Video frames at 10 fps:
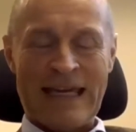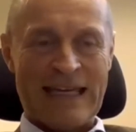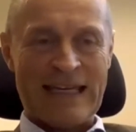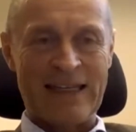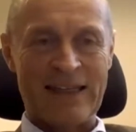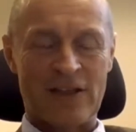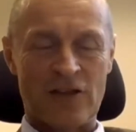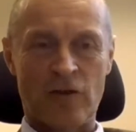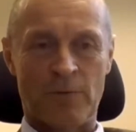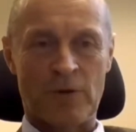clinical
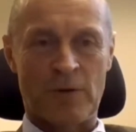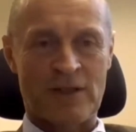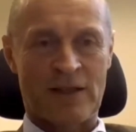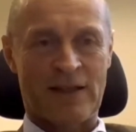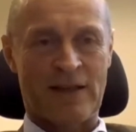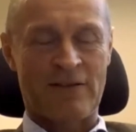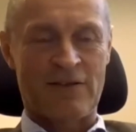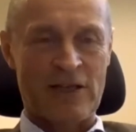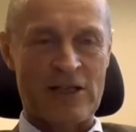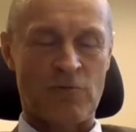symptoms that
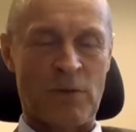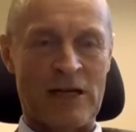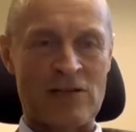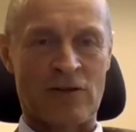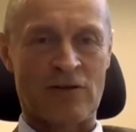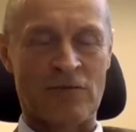needs to be measured.